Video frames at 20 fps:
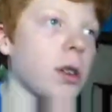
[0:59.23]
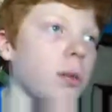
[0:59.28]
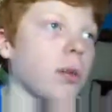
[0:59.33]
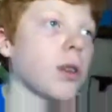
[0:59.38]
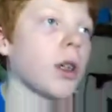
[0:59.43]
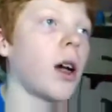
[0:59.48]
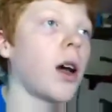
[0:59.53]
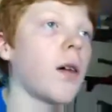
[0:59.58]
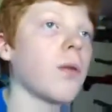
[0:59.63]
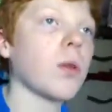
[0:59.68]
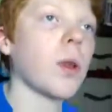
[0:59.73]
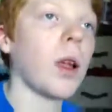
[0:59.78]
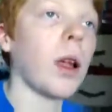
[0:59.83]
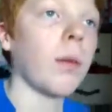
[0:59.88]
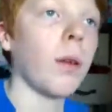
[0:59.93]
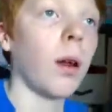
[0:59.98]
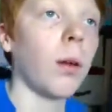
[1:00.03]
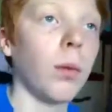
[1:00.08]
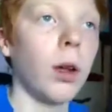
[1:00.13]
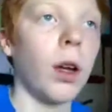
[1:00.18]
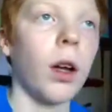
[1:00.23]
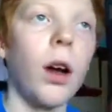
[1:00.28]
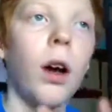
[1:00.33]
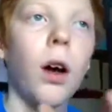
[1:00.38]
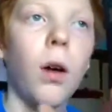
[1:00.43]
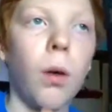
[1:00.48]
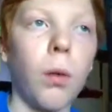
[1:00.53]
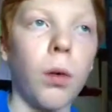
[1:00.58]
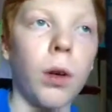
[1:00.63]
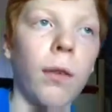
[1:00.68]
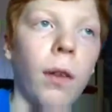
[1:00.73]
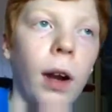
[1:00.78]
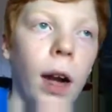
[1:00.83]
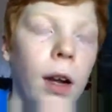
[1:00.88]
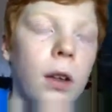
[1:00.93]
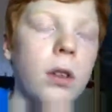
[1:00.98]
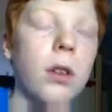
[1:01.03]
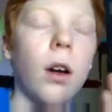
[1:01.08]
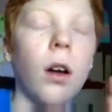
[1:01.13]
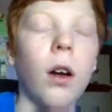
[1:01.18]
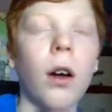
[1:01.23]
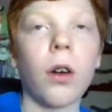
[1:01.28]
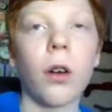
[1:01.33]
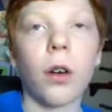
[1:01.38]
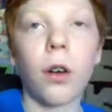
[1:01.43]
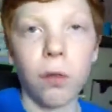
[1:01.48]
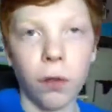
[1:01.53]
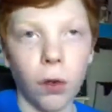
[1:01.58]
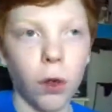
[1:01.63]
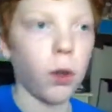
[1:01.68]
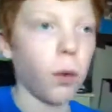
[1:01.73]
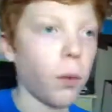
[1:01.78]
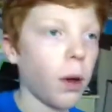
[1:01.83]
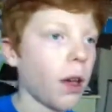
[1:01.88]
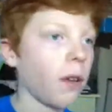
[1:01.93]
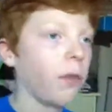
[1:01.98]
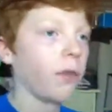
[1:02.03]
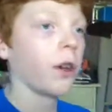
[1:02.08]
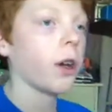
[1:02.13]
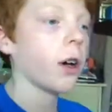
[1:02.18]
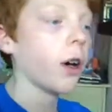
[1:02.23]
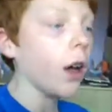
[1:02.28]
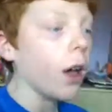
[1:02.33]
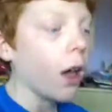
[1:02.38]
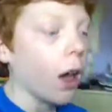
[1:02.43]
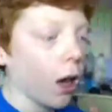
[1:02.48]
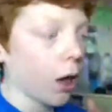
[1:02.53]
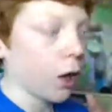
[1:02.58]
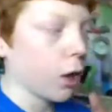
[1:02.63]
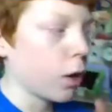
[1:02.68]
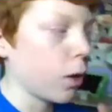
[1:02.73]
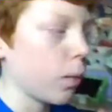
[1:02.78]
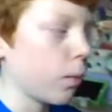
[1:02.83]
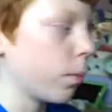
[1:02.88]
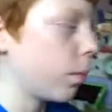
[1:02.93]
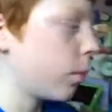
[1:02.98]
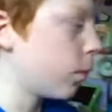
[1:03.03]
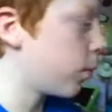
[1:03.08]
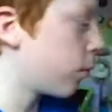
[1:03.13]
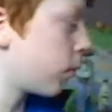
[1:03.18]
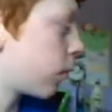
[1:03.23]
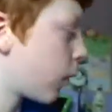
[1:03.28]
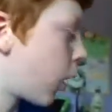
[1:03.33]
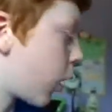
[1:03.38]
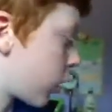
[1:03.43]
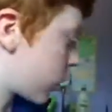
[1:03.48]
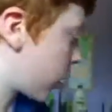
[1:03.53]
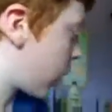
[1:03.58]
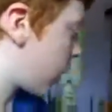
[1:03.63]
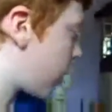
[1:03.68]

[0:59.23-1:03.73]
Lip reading: sometimes, and I'm like, oh, I want to relax, oh, I want to vlog or whatever. Because I